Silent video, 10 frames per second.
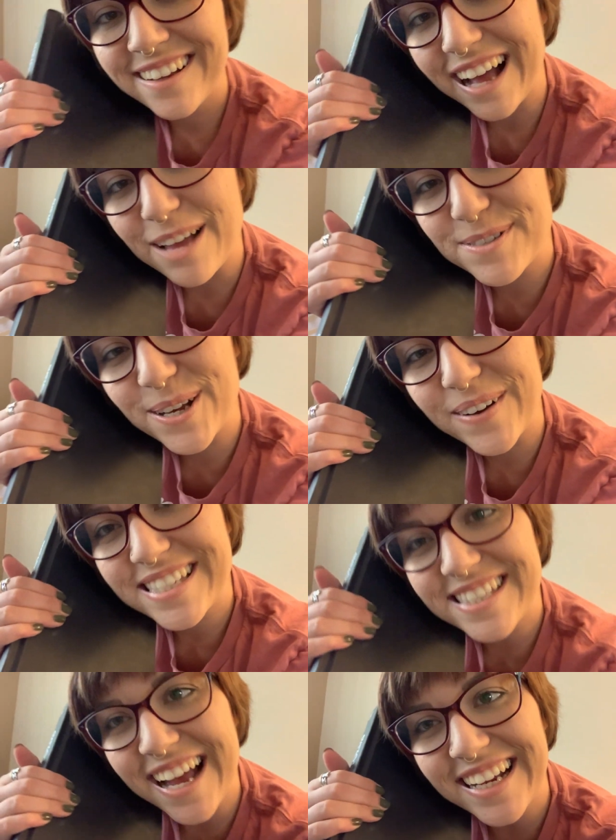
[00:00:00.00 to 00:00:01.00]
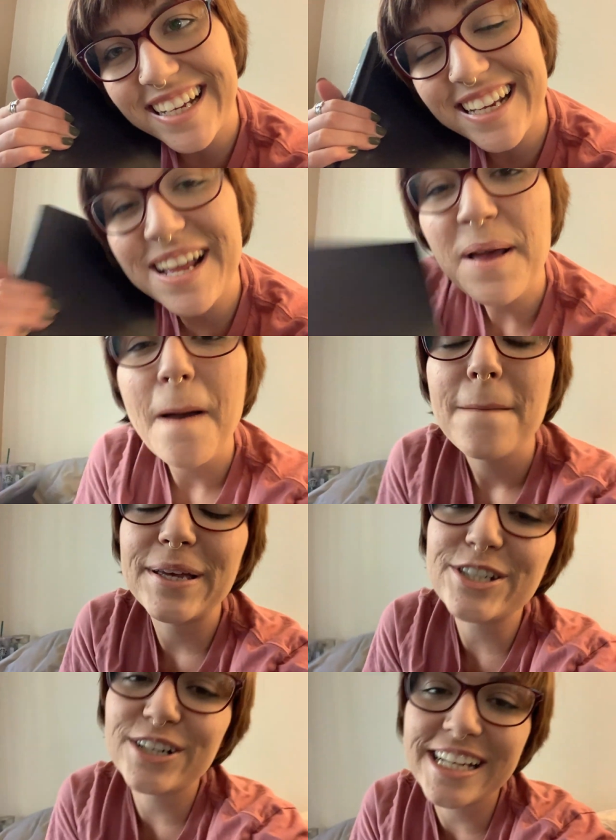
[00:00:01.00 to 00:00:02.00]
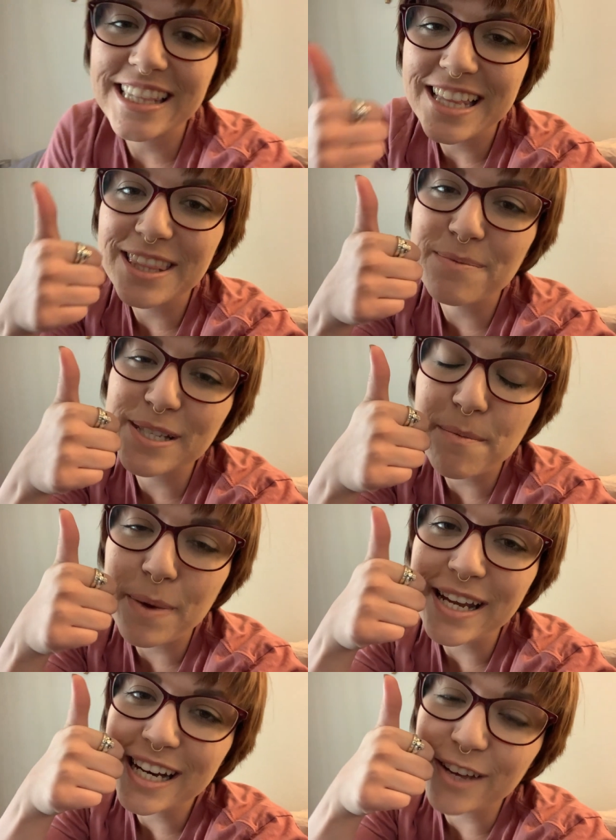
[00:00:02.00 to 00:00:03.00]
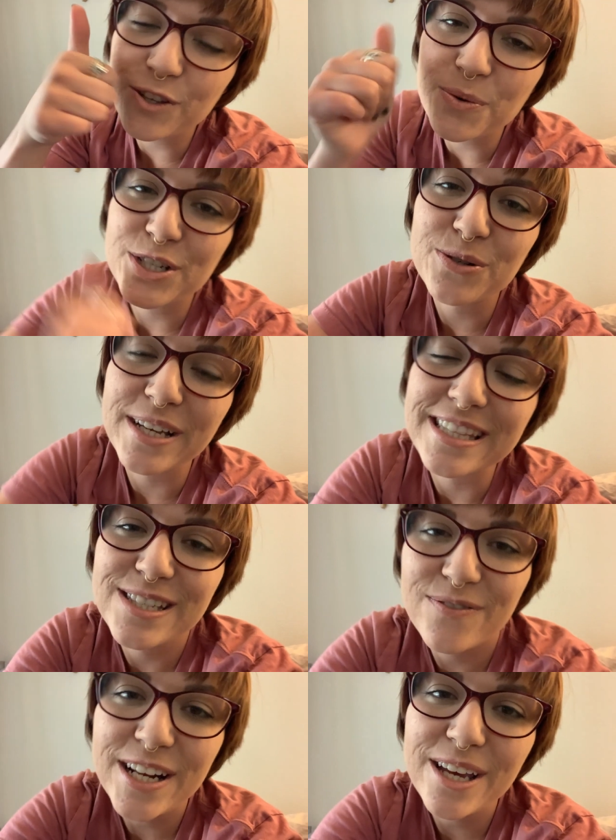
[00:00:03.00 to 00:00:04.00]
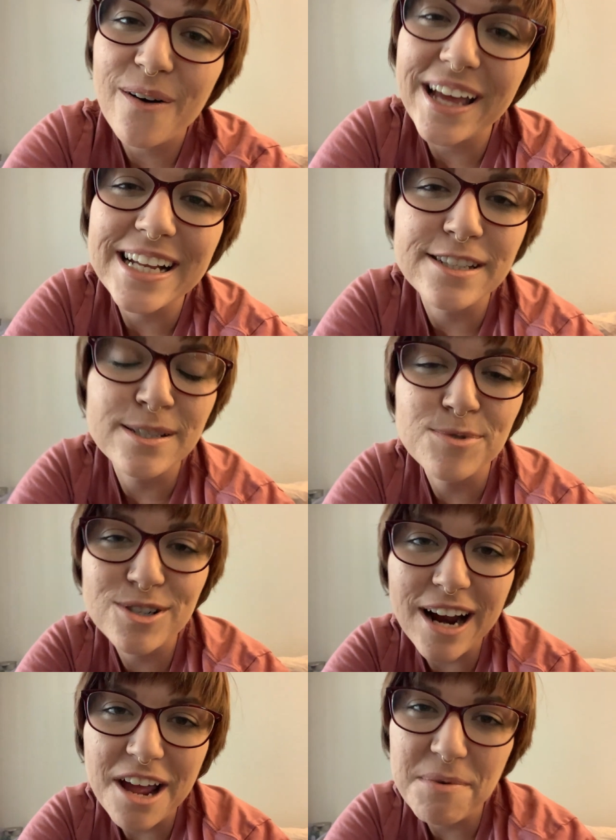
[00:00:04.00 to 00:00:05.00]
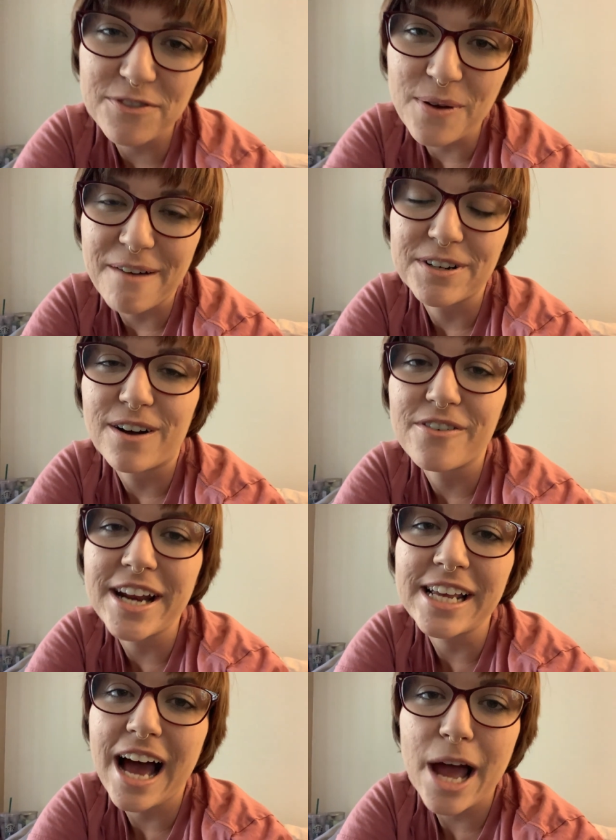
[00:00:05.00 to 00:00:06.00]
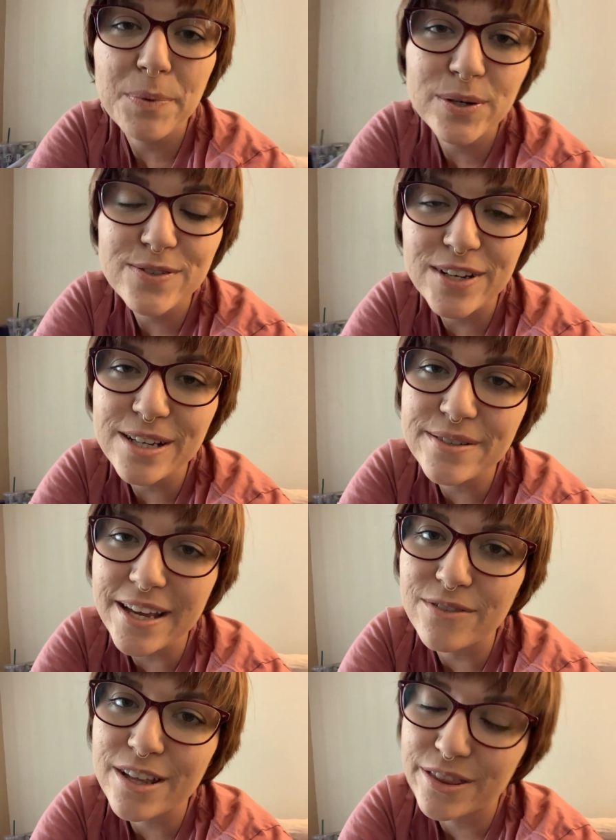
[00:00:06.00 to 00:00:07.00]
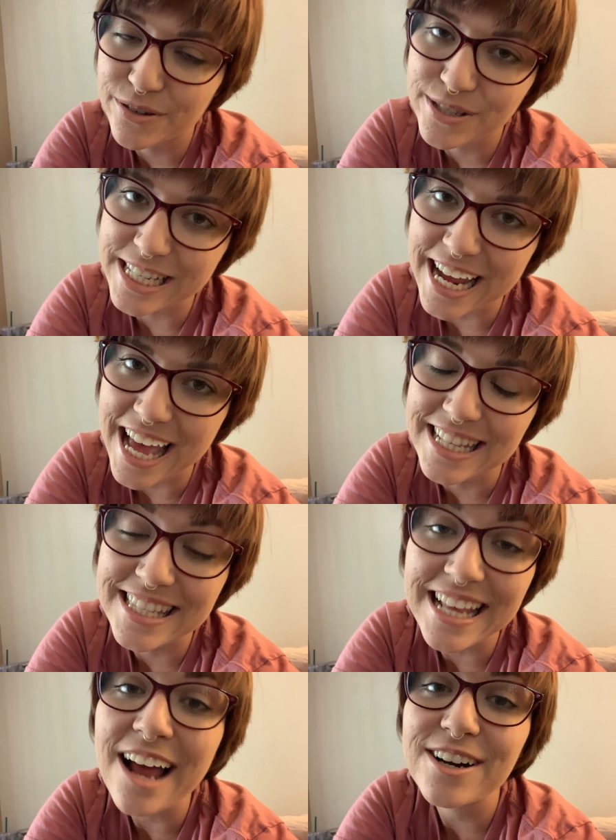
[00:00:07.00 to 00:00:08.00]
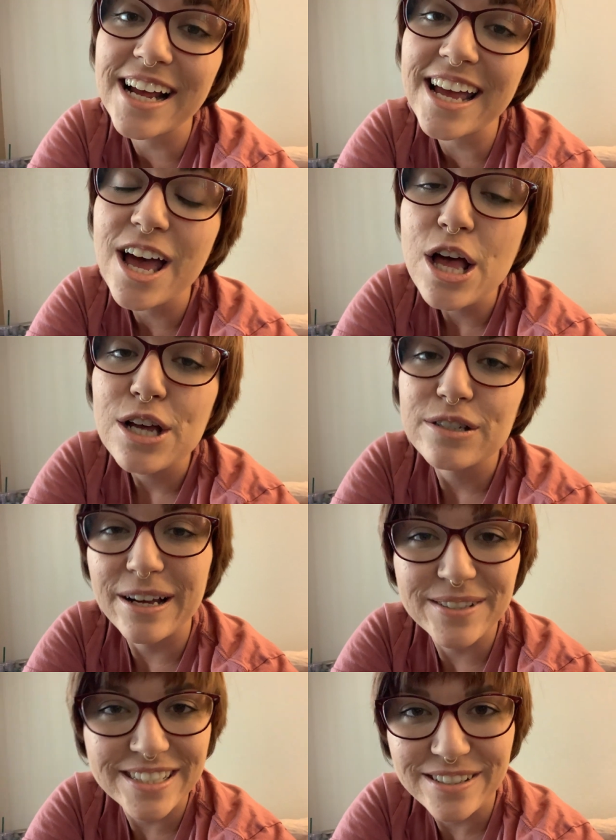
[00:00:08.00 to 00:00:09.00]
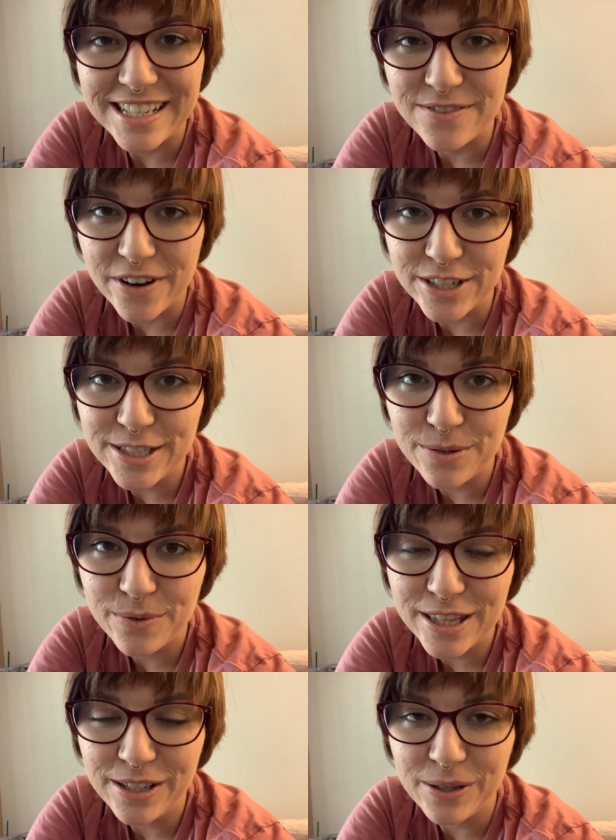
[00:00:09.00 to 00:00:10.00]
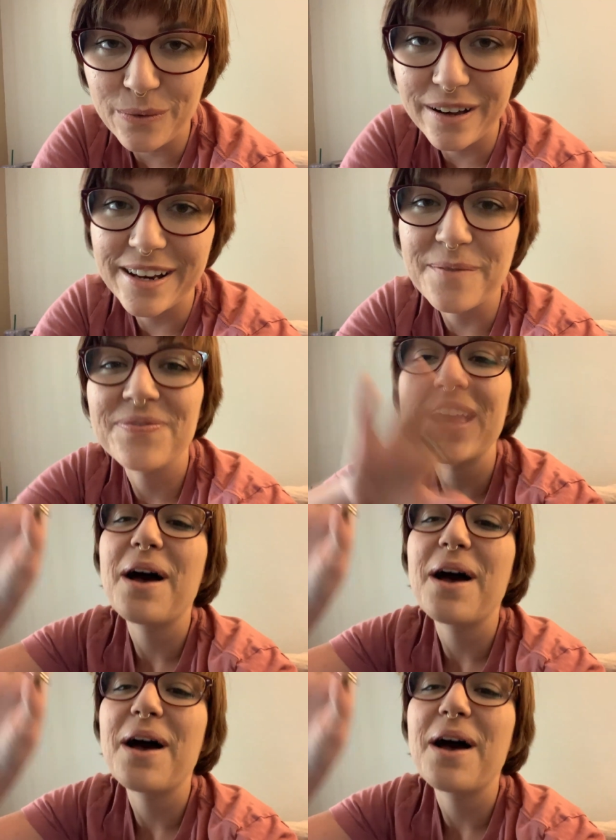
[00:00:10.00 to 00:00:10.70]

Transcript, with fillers: I'm so excited. Make sure to hit that thumbs up button if you enjoyed this video and hit subscribe if you haven't already. I post videos every Thursday and Saturday, so I will see you guys very soon with a new one.